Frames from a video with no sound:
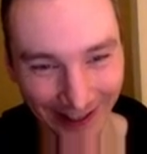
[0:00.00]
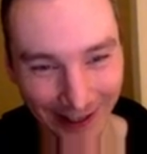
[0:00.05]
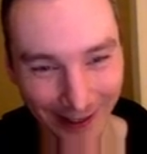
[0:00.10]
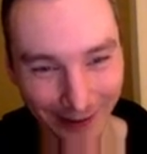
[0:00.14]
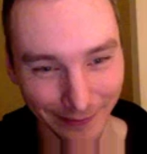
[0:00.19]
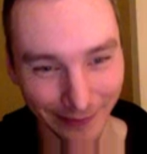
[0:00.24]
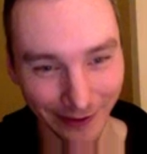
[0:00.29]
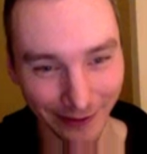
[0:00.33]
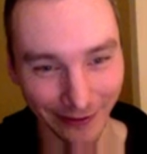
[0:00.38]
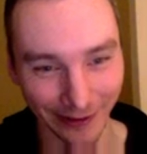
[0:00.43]

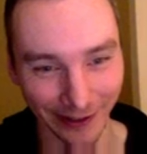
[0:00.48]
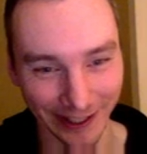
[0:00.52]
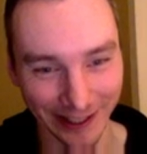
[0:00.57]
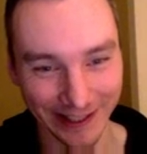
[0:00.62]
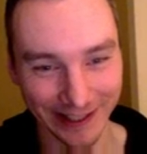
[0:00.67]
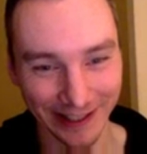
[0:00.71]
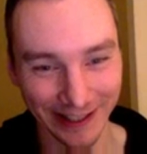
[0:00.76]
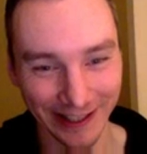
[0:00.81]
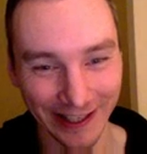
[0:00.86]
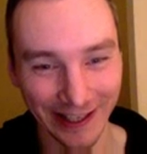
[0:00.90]
Perfect.
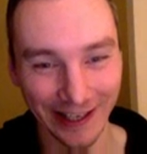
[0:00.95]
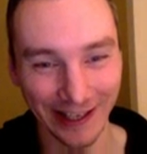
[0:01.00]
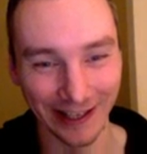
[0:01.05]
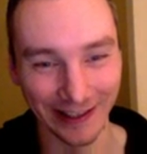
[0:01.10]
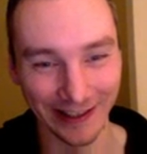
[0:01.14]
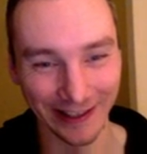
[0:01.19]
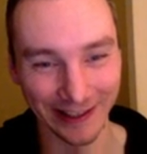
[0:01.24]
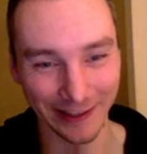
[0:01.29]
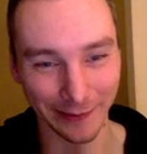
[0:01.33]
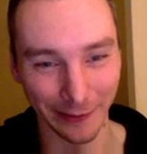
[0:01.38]
I
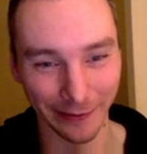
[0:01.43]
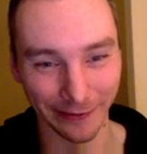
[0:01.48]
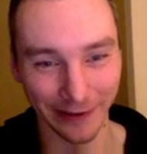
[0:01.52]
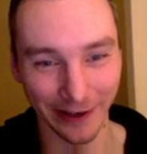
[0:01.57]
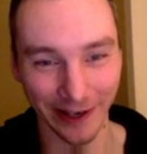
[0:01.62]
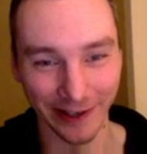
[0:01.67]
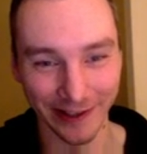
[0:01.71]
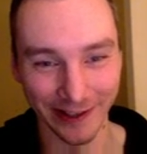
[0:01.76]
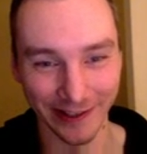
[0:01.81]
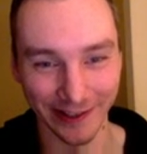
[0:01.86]
think that's a bit
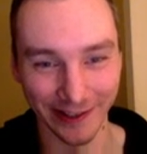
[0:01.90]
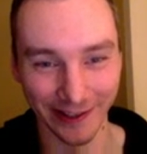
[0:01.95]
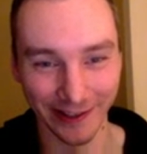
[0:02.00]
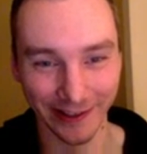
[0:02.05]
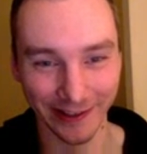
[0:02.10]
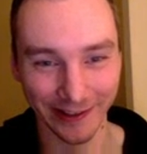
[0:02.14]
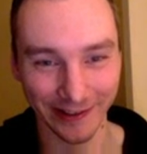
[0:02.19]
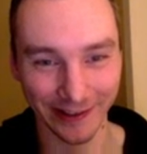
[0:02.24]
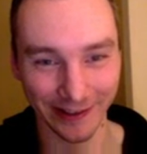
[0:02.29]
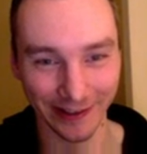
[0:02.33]
fast, isn't it?
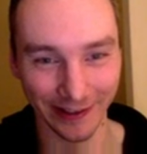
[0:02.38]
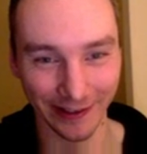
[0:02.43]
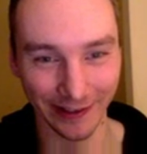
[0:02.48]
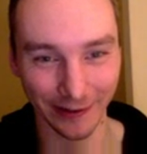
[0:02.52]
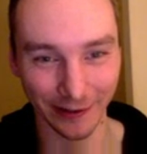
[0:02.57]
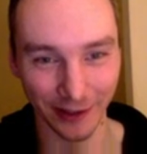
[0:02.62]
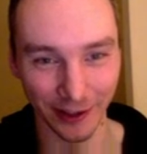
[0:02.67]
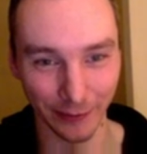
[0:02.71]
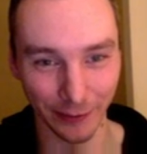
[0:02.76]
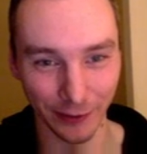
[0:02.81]
It's like
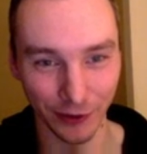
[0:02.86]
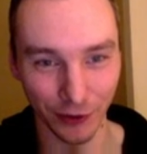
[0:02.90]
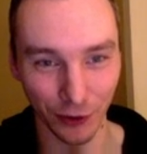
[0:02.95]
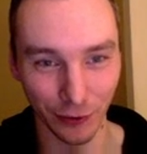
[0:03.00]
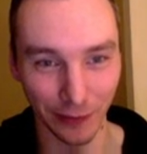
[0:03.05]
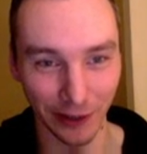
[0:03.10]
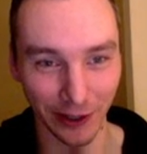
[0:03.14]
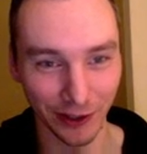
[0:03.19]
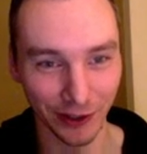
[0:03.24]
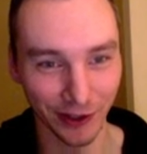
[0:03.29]
gibbers too
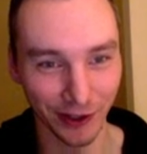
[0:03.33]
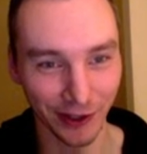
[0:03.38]
much.